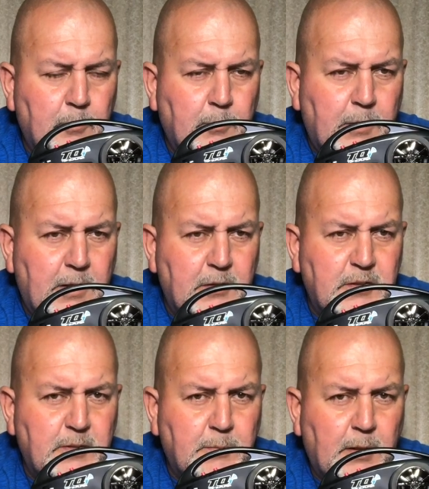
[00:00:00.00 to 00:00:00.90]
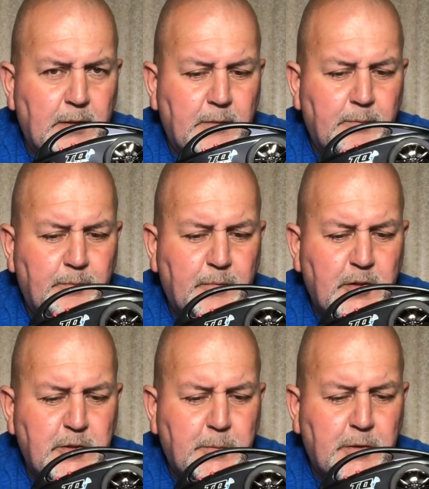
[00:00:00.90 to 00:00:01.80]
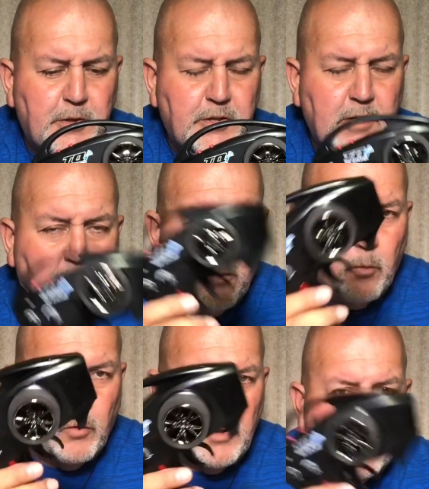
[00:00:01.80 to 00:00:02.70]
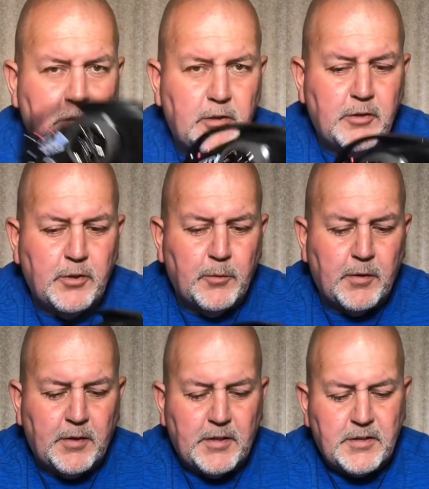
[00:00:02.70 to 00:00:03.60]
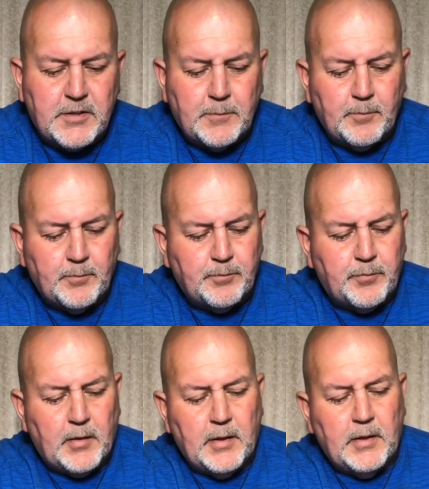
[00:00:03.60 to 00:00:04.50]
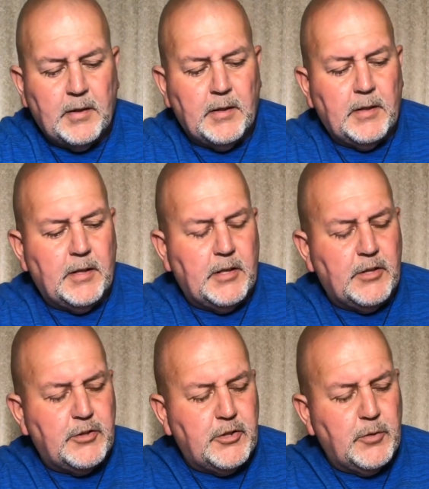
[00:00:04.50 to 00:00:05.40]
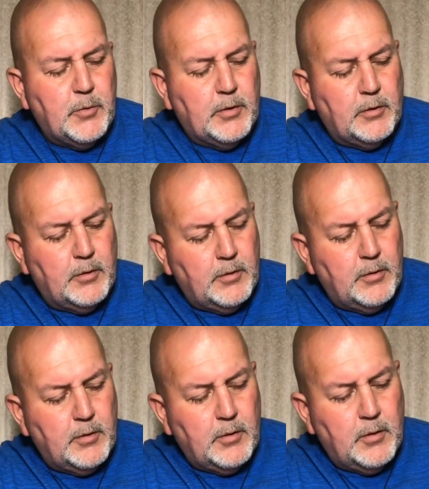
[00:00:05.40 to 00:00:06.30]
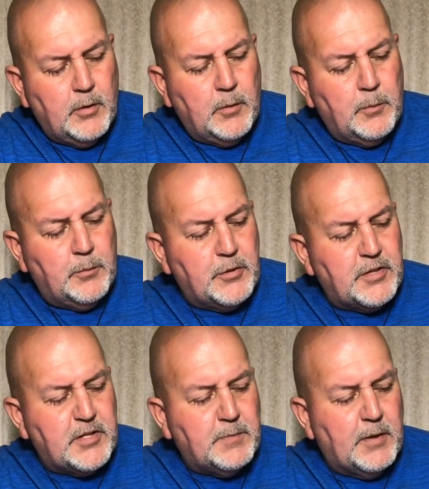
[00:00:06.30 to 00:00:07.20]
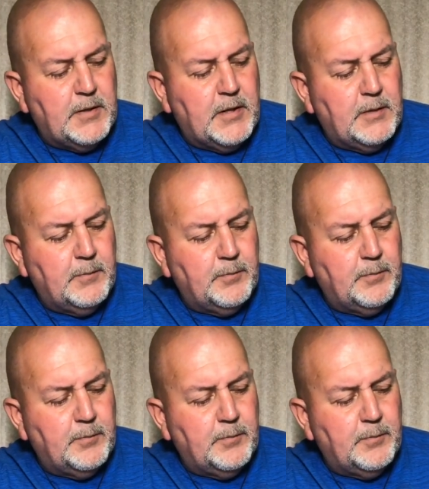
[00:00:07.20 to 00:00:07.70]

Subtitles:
But here's the button that you push. Now what you do with this is you will push this button in